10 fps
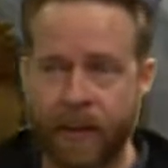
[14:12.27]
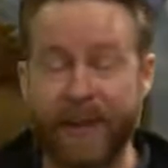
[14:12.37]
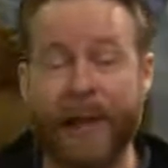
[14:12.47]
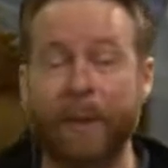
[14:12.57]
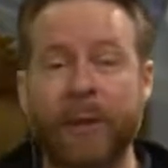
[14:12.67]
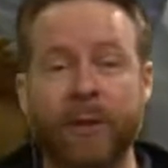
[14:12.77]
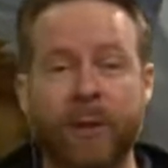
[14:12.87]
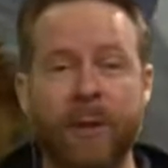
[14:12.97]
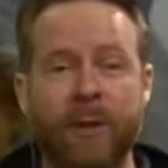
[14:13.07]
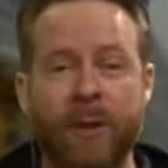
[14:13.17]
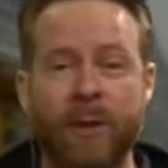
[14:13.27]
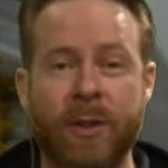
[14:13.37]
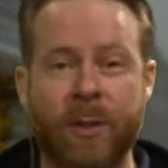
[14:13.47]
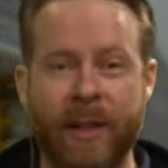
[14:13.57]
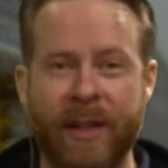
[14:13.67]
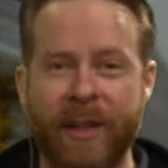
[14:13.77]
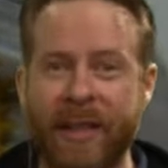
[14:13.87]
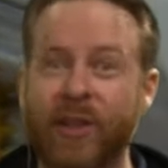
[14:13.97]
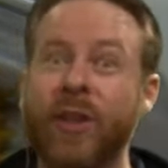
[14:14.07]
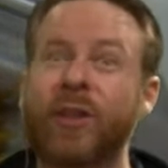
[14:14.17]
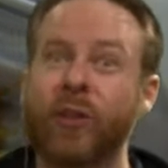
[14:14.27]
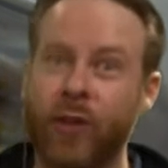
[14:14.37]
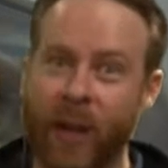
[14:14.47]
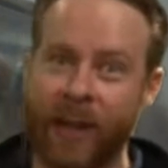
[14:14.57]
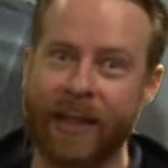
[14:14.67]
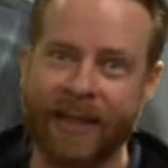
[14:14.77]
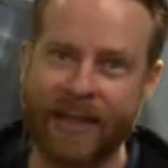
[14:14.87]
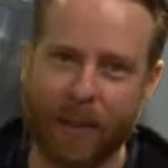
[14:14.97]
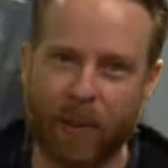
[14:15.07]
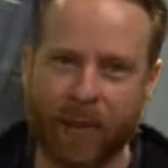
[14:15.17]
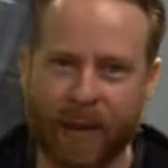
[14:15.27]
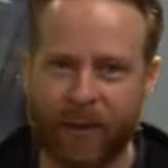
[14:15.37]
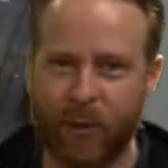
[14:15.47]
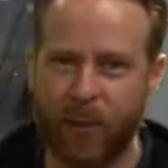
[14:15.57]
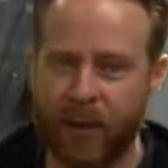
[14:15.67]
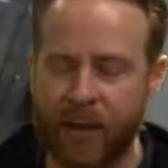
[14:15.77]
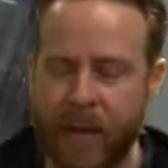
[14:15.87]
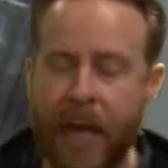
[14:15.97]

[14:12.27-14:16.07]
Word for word: That picture we showed you is the giant deep sea isopod.